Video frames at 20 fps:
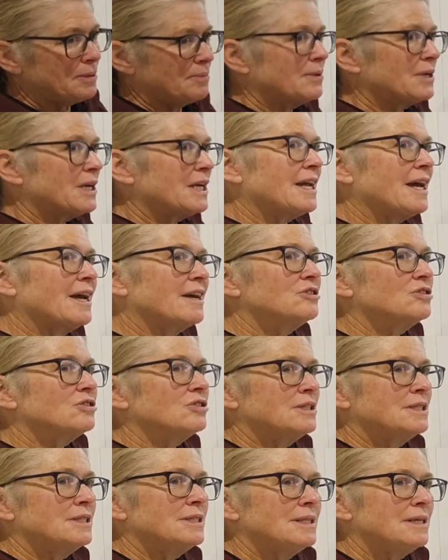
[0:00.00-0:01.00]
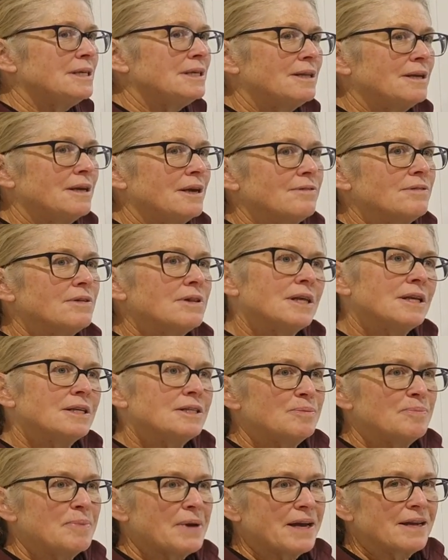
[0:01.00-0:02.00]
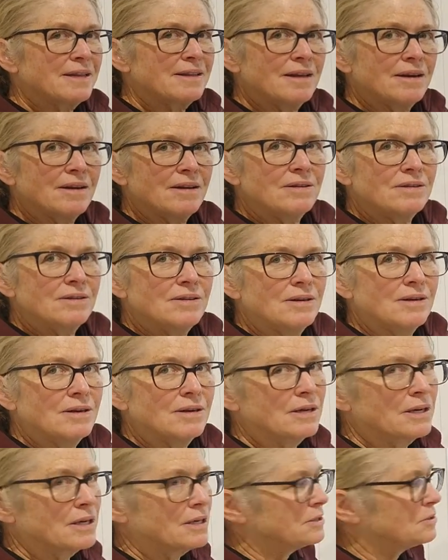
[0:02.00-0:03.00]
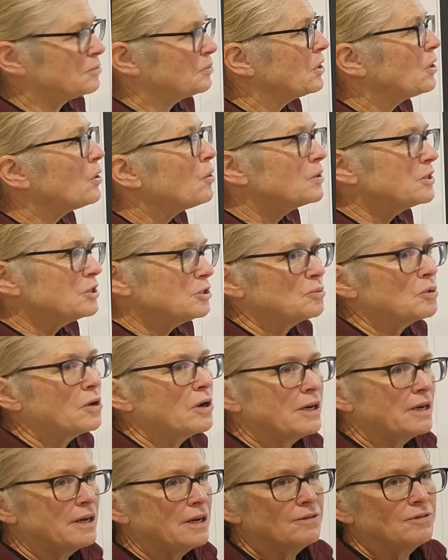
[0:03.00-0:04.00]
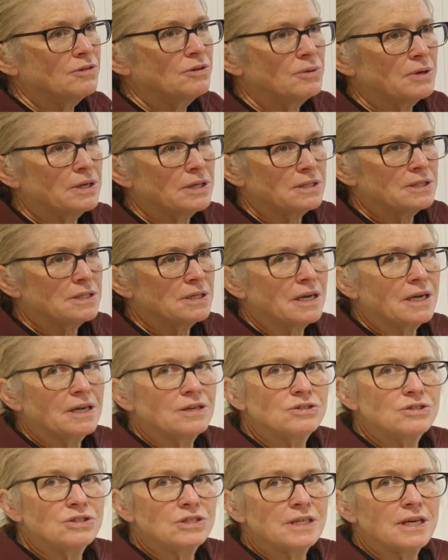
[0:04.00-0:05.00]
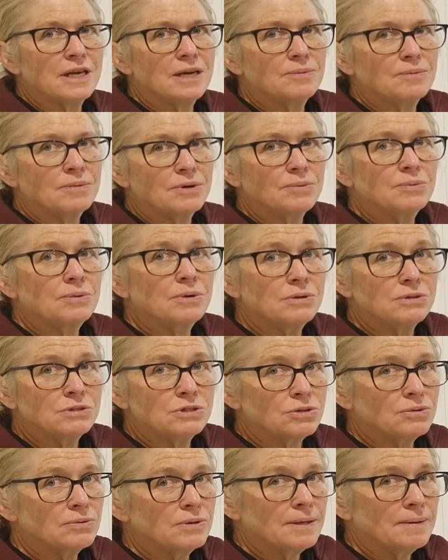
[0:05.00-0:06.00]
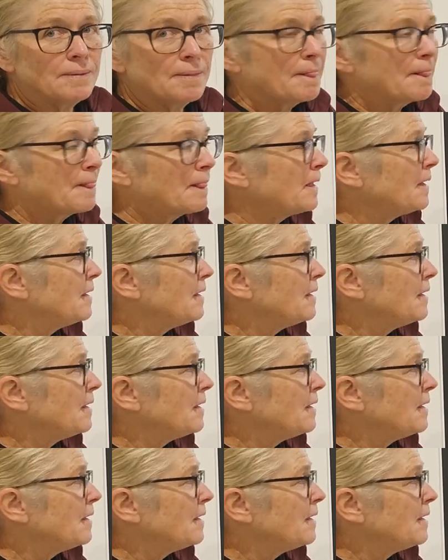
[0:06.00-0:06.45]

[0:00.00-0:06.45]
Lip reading: people can actually see the oven that's back there, because we always wanted everyone to understand what we were doing.